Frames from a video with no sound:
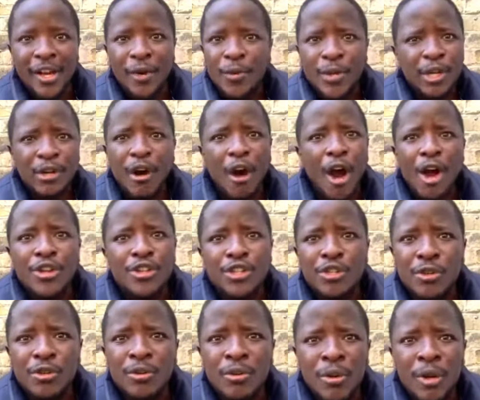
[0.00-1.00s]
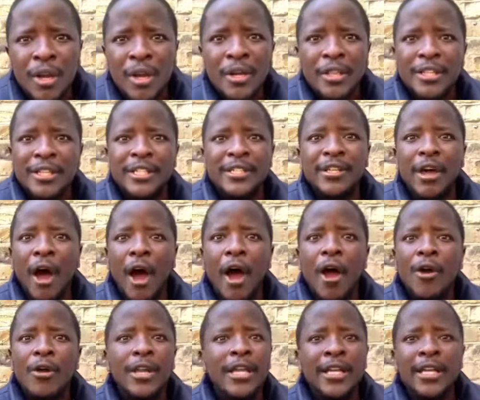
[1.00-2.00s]
We can't do these
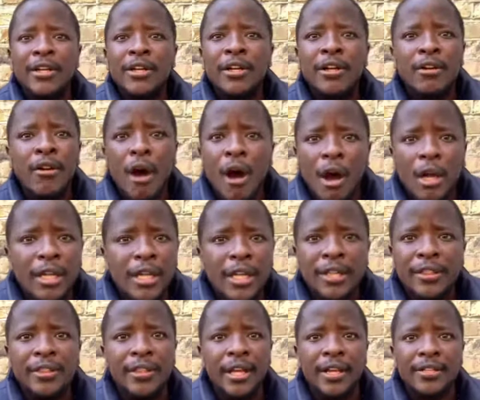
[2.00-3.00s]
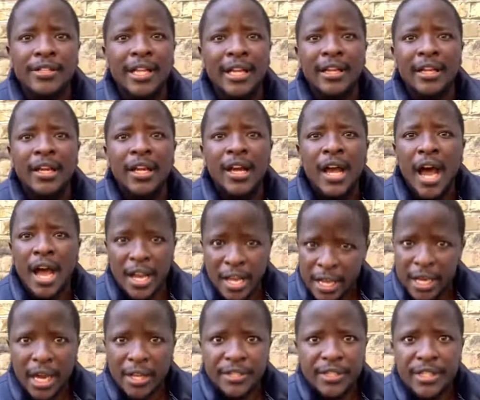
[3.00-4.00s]
holy godly things, like
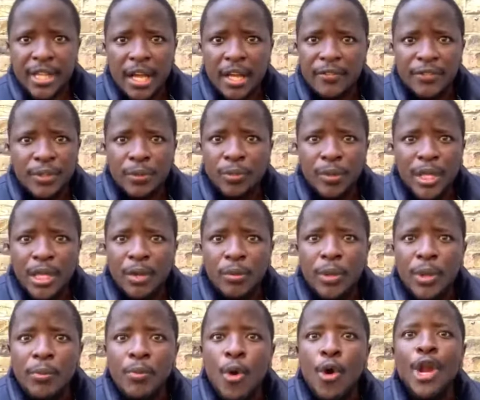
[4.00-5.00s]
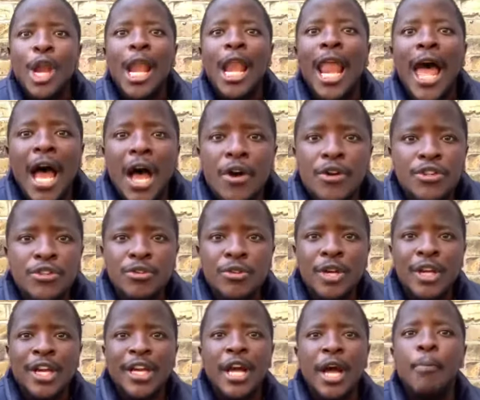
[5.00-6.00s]
in ourselves, we weren't allowed to
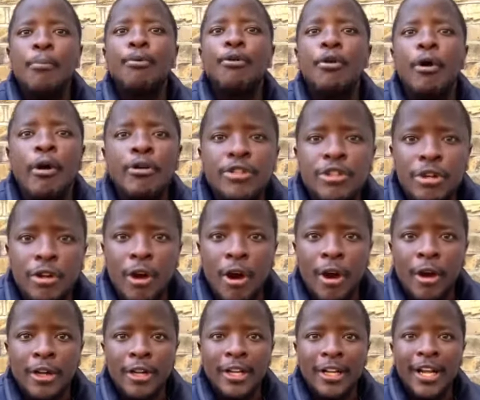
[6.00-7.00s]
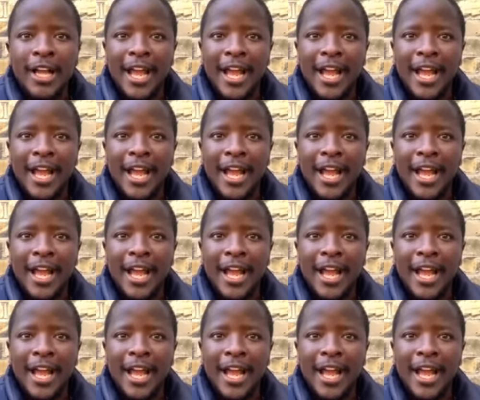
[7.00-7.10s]
approach God.